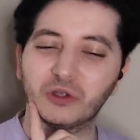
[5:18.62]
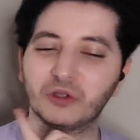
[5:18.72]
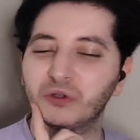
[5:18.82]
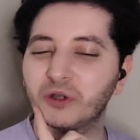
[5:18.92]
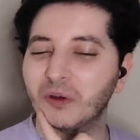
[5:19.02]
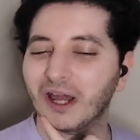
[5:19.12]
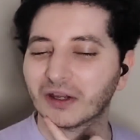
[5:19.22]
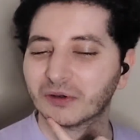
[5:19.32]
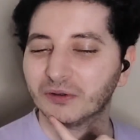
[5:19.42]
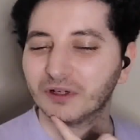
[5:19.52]
you don't like
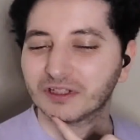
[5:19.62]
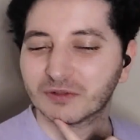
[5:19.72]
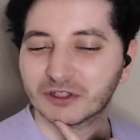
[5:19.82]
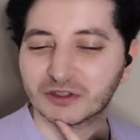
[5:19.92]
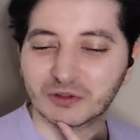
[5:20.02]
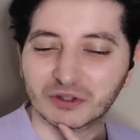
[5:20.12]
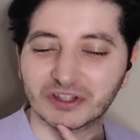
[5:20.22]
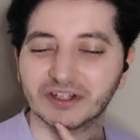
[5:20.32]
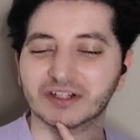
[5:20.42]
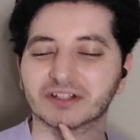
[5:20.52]
cool as much as you
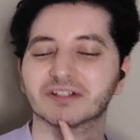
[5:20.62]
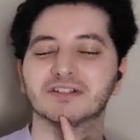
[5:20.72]
think